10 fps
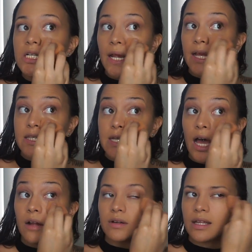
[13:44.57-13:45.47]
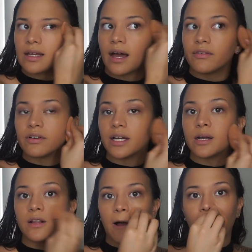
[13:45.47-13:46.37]
Like it's not really covering
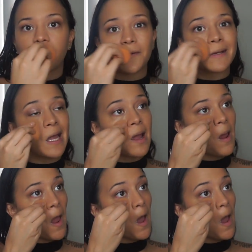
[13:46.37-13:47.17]
a lot for me.